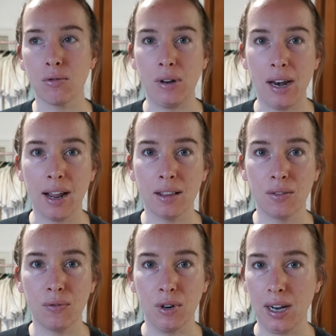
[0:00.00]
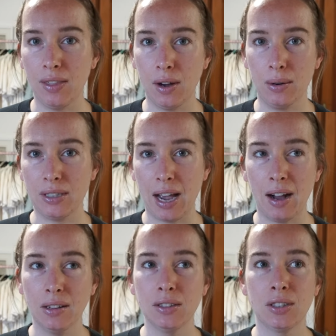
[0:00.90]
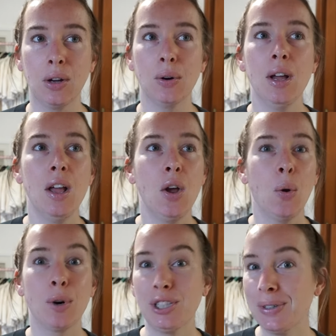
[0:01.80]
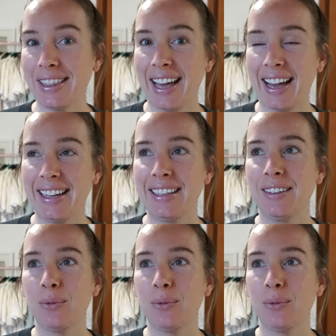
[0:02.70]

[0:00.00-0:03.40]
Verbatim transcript: three nights free at the hotel. So we're doing that.